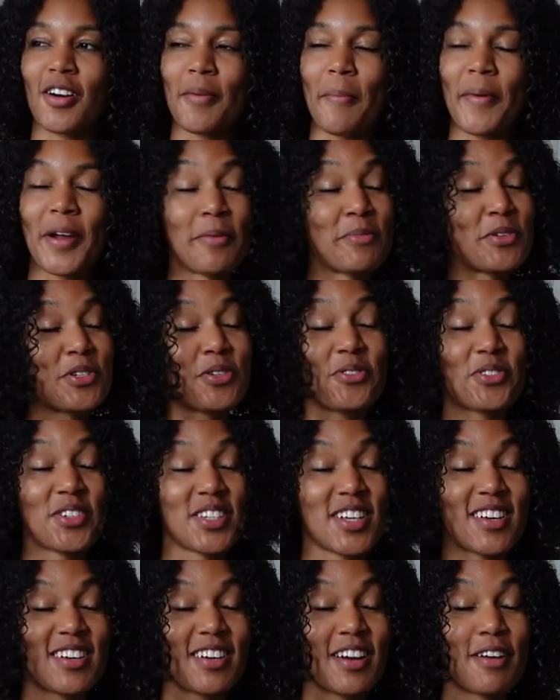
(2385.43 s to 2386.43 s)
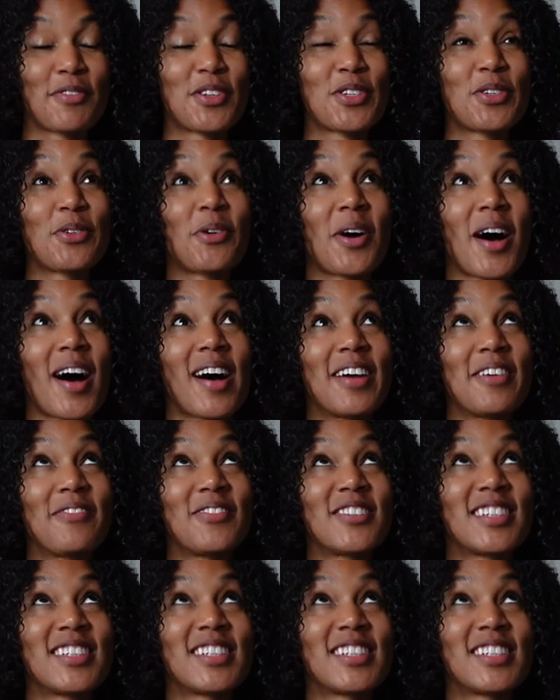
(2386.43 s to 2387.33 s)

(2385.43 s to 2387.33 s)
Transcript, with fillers: but I'm so excited, I'm so hyped.